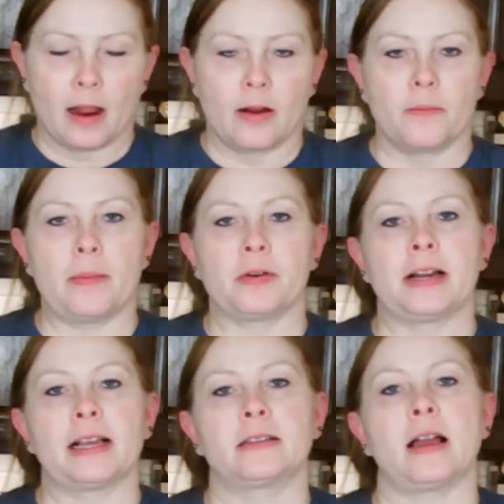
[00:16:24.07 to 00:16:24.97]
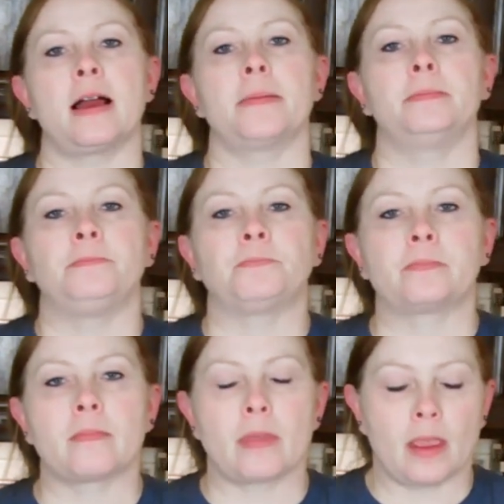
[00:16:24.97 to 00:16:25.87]
Remember, next time,
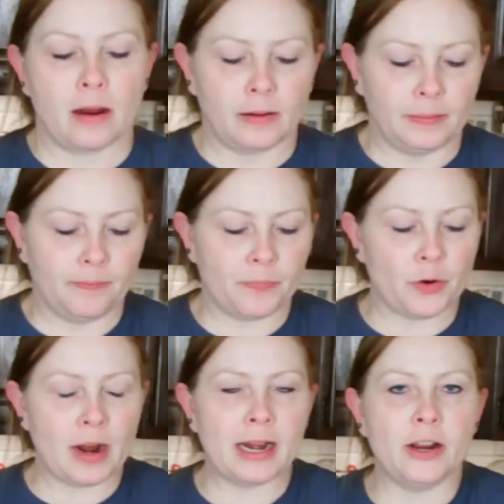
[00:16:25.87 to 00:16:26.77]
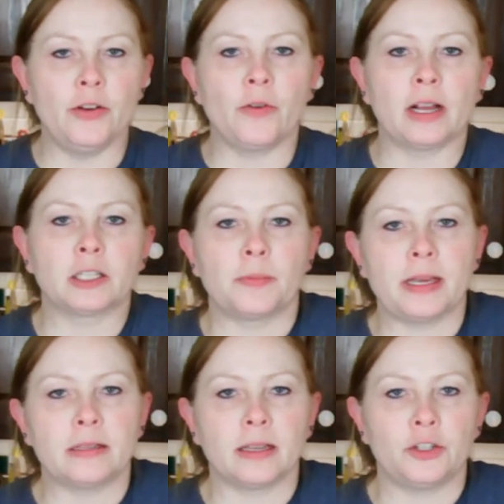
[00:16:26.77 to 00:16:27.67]
or any new
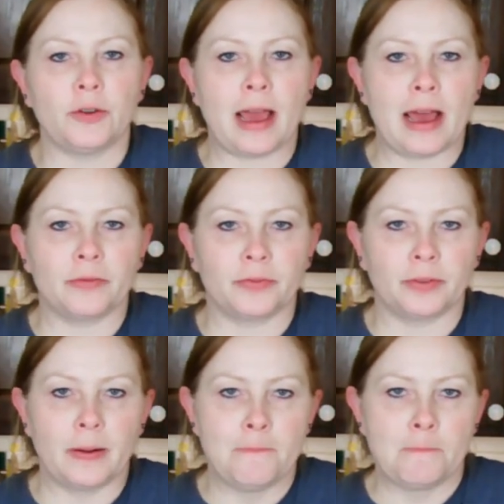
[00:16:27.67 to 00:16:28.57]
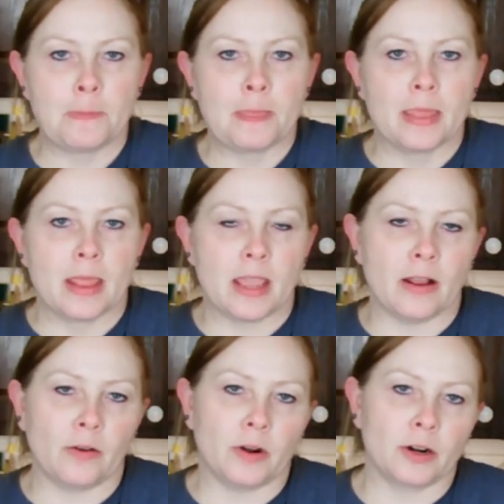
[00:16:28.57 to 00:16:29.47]
recipes that you have,
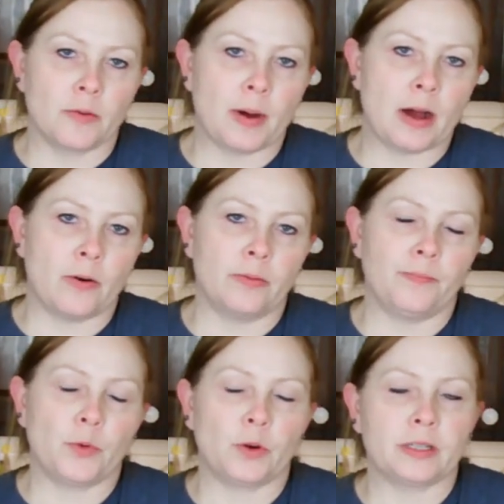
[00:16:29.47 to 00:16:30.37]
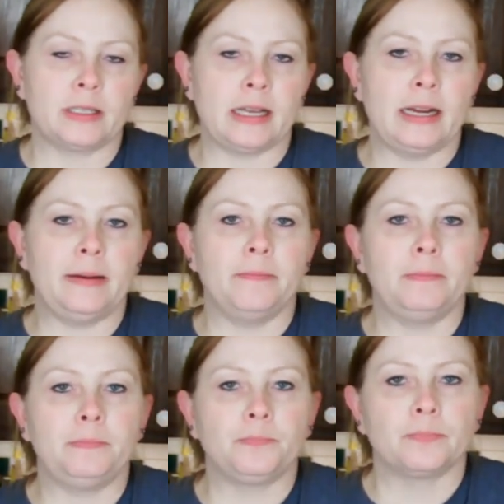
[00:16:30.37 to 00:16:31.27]
heard about or seen,
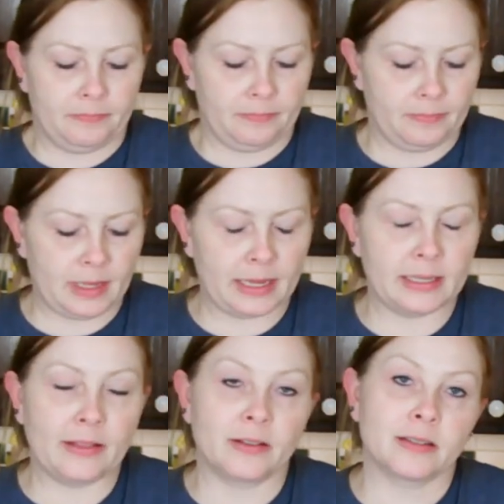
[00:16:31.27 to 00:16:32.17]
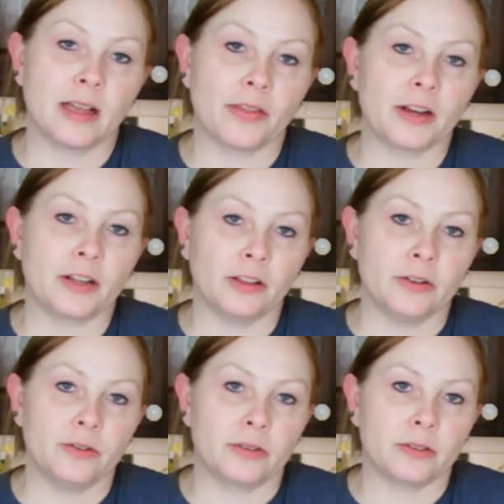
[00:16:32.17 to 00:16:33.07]
like I said, there's nothing to
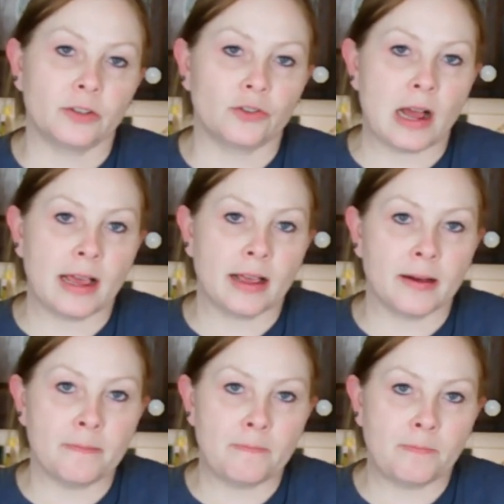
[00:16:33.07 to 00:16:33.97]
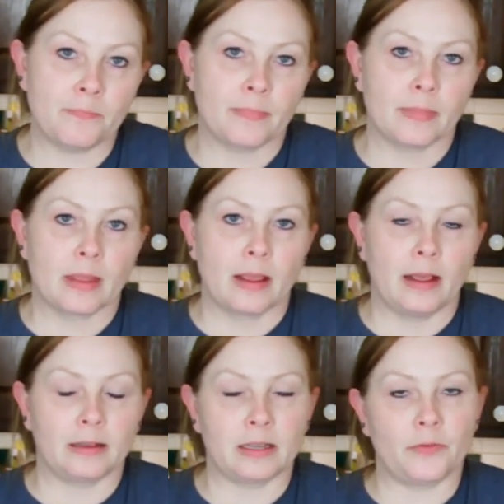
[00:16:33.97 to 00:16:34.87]
lose to trying them
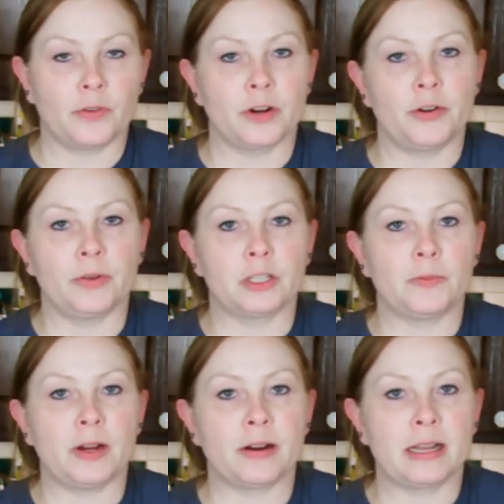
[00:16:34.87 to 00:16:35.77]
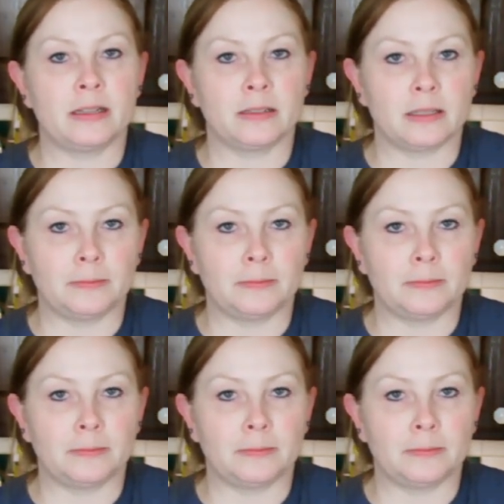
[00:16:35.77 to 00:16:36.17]
except for a new experience.